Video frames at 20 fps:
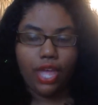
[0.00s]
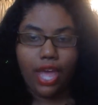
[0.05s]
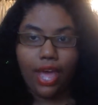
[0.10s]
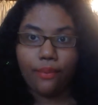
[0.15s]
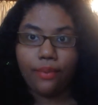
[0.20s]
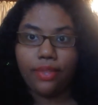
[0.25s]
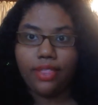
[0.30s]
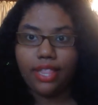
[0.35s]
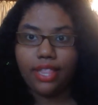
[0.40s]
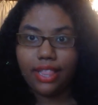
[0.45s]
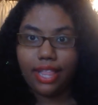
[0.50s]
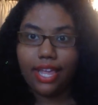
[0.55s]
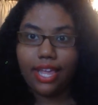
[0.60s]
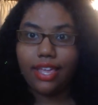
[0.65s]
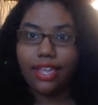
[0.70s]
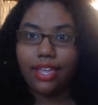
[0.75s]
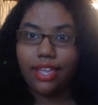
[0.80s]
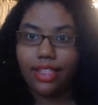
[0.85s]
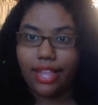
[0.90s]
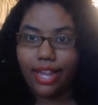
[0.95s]
I really
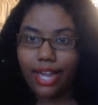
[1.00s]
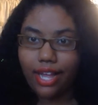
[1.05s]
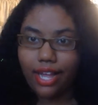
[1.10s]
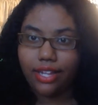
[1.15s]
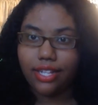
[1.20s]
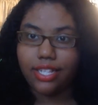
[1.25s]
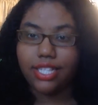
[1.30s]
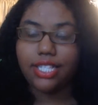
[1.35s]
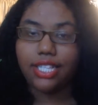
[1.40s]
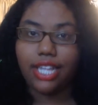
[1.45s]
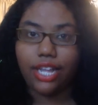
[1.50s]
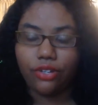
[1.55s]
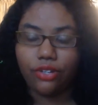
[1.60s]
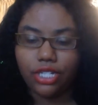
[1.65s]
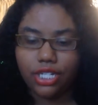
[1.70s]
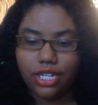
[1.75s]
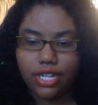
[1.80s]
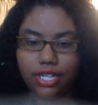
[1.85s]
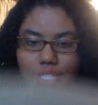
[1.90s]
like it. Like I could slouch it.